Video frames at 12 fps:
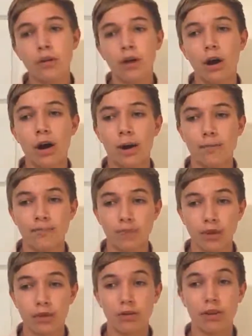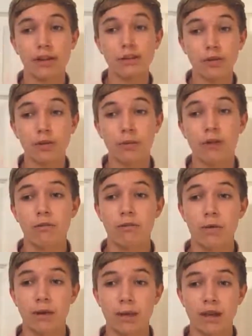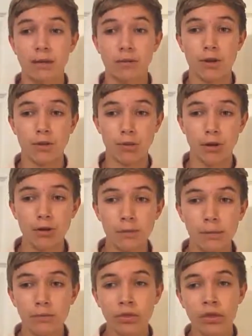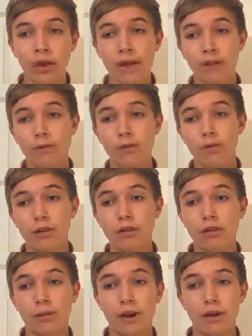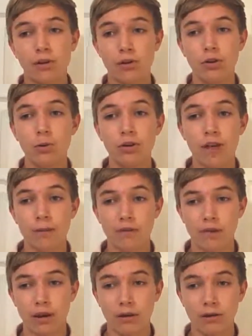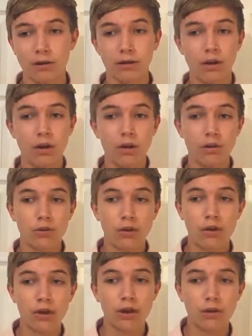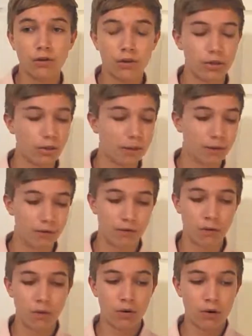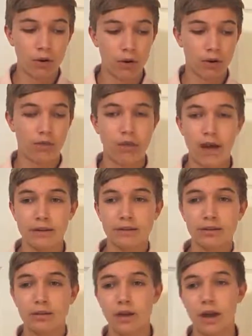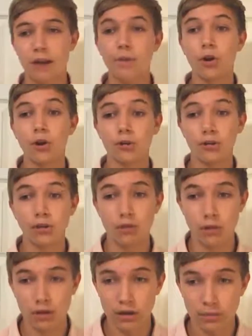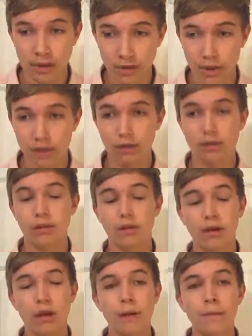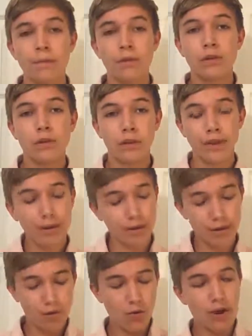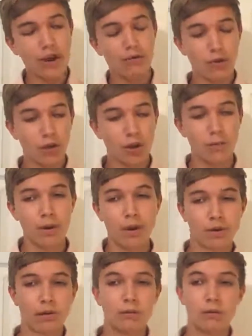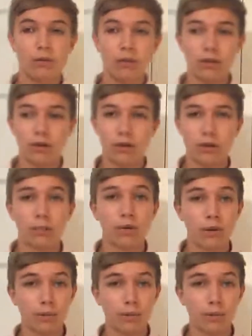the internal microphone on my computer, and if you listen to my newer gaming videos, you can hear the microphone that I'm currently using to speak this. So that'll give you kind of a good comparison between the computer